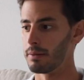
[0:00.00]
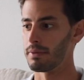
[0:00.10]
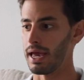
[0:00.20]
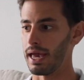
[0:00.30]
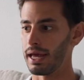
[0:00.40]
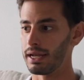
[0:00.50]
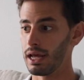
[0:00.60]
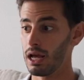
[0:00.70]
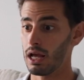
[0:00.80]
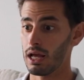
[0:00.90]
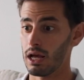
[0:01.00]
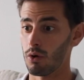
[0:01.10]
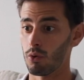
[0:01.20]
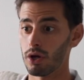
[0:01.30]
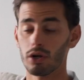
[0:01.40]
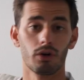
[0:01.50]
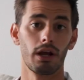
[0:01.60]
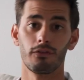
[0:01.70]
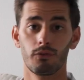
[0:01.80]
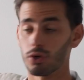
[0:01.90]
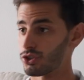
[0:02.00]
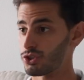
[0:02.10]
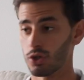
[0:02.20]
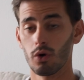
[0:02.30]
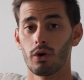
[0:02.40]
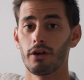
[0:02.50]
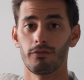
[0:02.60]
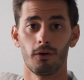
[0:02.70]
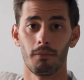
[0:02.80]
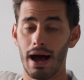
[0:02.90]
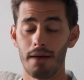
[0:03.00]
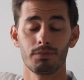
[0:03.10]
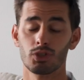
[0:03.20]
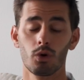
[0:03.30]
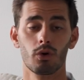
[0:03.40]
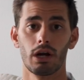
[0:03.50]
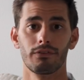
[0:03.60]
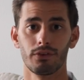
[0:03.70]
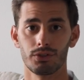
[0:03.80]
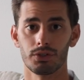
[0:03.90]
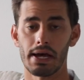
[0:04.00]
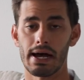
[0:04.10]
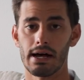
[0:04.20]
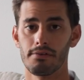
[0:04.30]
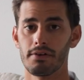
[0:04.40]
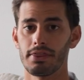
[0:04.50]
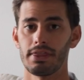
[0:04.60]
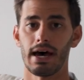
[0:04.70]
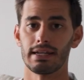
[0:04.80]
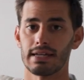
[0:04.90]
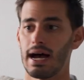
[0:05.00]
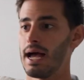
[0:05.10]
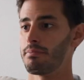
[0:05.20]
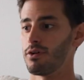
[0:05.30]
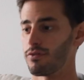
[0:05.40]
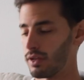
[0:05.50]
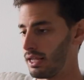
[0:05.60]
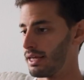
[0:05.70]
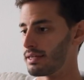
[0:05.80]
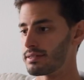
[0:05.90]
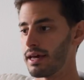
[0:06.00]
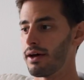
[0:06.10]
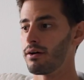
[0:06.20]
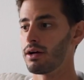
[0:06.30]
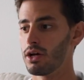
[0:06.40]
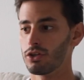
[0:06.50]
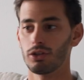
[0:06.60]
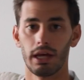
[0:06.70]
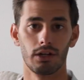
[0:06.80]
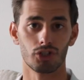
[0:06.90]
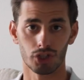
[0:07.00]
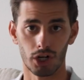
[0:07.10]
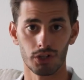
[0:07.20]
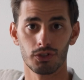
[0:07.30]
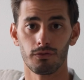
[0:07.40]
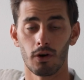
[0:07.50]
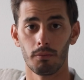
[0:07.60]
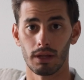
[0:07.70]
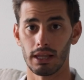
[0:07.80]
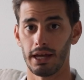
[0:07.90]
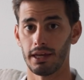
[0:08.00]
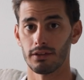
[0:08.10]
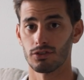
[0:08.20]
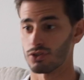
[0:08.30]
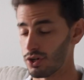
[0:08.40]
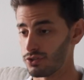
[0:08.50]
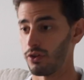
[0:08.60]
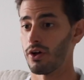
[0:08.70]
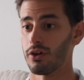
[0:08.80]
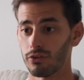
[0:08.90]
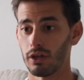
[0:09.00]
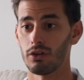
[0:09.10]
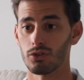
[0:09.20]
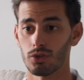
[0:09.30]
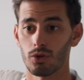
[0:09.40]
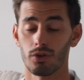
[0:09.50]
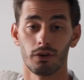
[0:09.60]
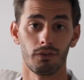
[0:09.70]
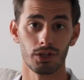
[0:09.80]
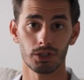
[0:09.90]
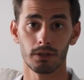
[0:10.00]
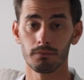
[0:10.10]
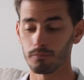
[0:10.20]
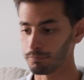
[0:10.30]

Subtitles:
And we're grateful. We're so grateful. I'm so grateful to have that type of clientele and trust from clients trusting us into their vision.